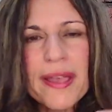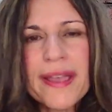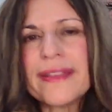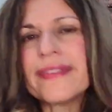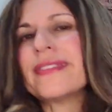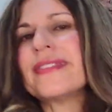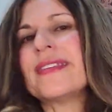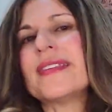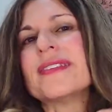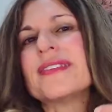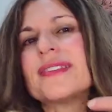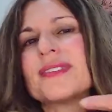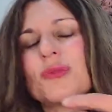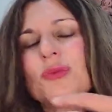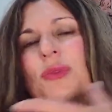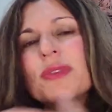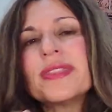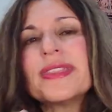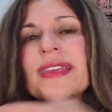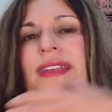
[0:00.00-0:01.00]
essence
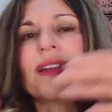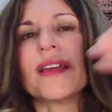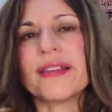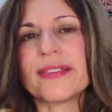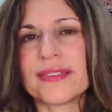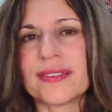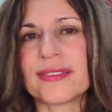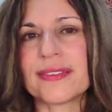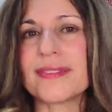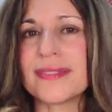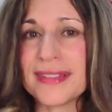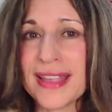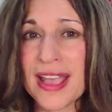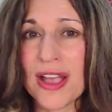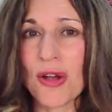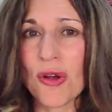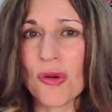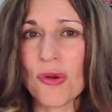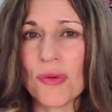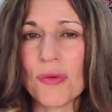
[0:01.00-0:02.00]
within us
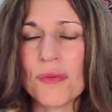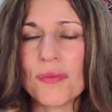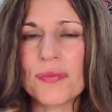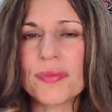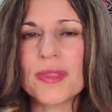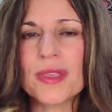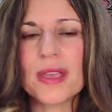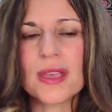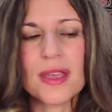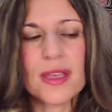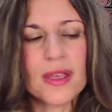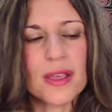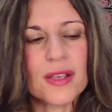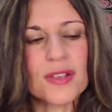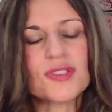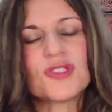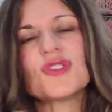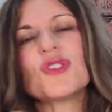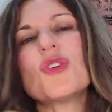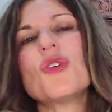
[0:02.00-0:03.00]
now.
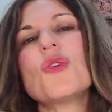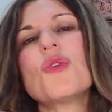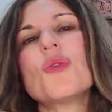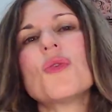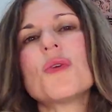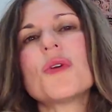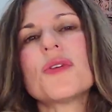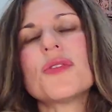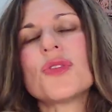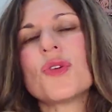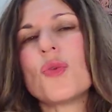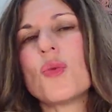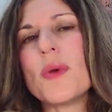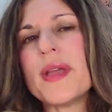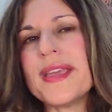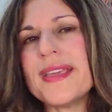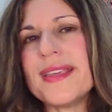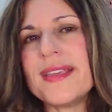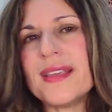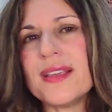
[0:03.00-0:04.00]
So the
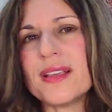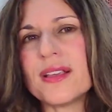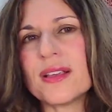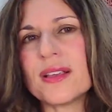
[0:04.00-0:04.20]
way